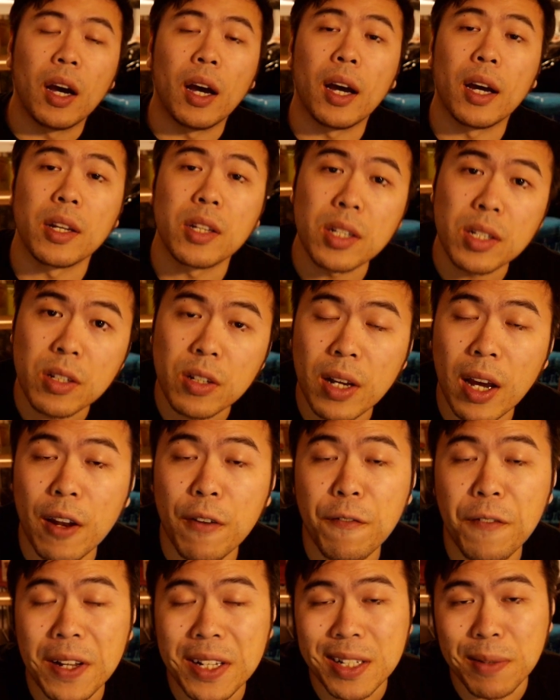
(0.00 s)
uh, just to kind
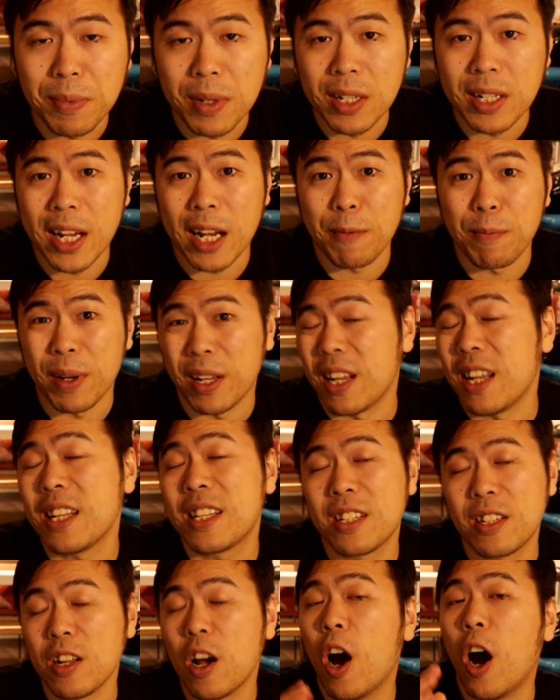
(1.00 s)
of fix up the deck, but
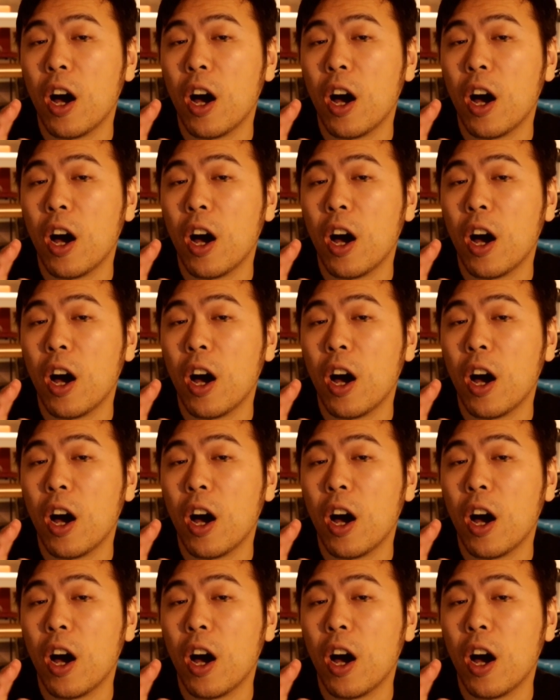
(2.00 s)
it's